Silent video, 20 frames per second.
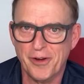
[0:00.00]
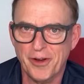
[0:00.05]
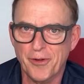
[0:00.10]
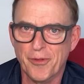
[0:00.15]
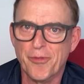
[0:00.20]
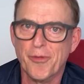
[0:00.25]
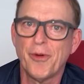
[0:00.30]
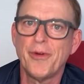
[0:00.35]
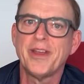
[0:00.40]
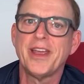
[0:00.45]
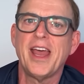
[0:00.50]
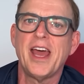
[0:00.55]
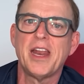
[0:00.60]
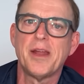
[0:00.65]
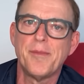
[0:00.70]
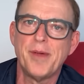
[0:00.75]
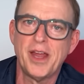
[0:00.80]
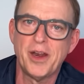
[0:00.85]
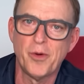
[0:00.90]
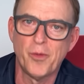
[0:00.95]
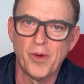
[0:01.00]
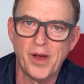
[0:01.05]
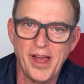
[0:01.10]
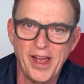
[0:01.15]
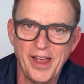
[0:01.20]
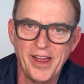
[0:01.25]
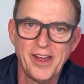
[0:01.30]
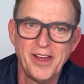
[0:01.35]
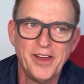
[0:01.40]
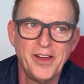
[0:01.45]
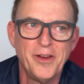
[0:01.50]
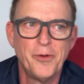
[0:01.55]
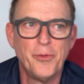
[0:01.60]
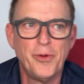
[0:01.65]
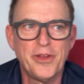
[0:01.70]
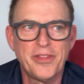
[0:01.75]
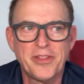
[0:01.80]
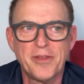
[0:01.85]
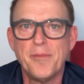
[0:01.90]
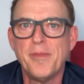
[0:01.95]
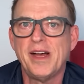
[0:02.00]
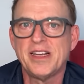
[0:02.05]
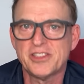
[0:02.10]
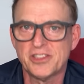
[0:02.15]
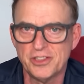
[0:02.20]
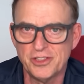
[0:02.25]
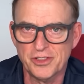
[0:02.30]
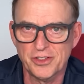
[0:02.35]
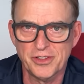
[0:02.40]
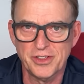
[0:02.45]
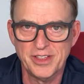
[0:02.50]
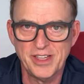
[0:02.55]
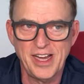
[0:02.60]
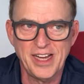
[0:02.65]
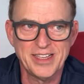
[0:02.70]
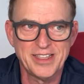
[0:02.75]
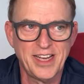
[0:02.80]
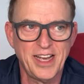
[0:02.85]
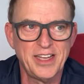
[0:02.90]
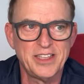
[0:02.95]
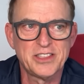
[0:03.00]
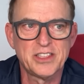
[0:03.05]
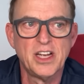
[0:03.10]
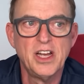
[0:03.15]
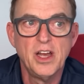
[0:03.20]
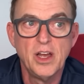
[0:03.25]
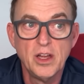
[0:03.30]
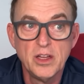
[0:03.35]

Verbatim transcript: You're throwing N M N away with the messenger in that case.